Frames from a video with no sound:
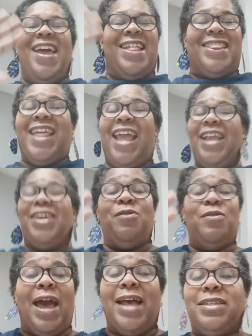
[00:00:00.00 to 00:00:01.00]
Thank
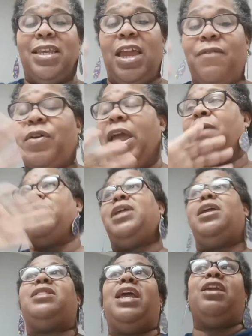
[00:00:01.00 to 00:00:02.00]
you guys again for
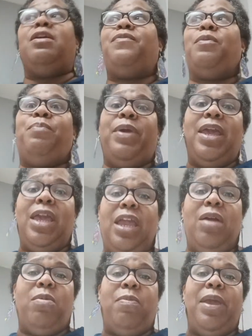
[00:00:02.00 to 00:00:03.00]
everything. Thank you for being
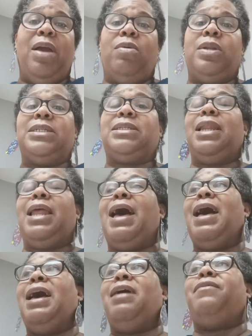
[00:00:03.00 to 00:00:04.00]
here with me on this
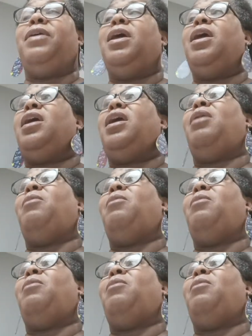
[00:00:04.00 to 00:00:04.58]
live and